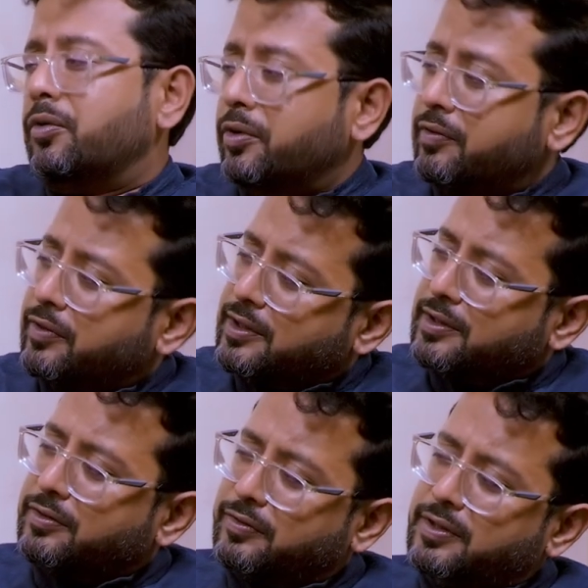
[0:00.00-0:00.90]
whoever is
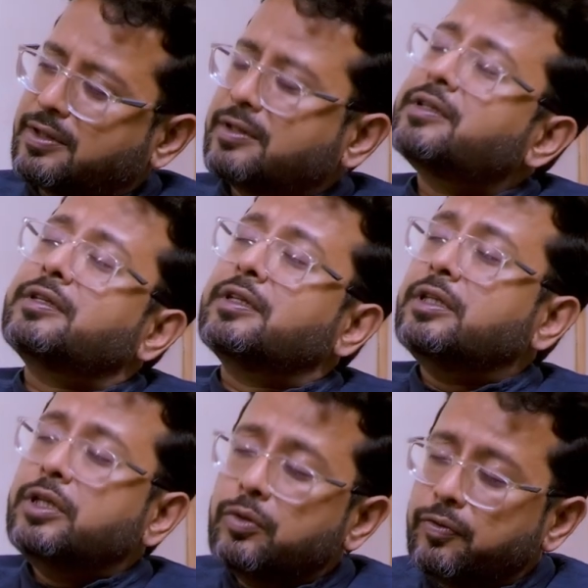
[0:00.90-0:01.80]
interested in the
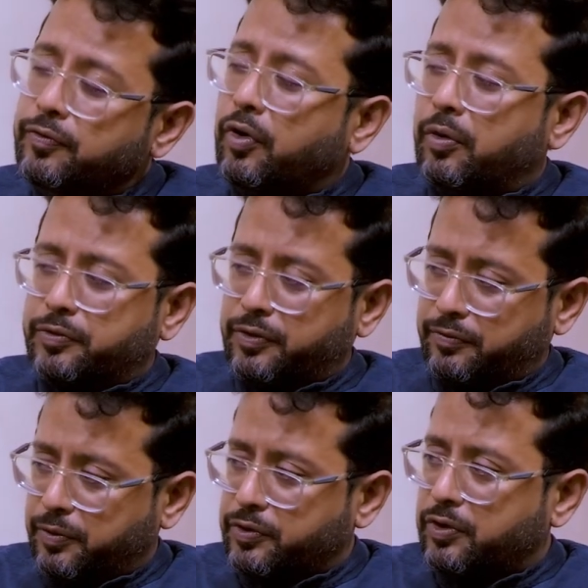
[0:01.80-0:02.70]
new forms
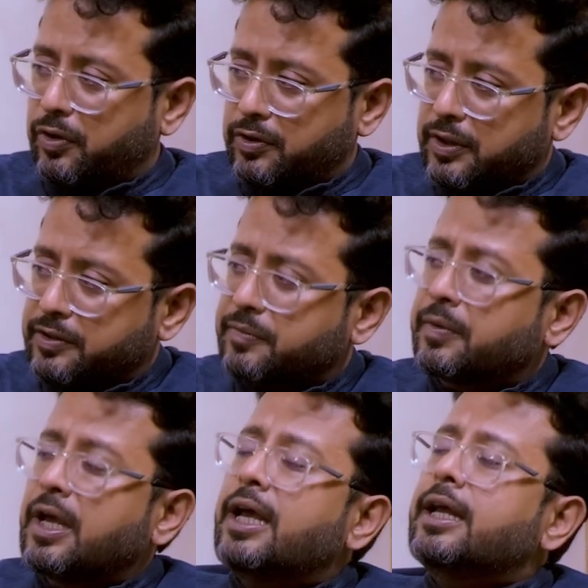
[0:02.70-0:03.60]
of postcolonialism,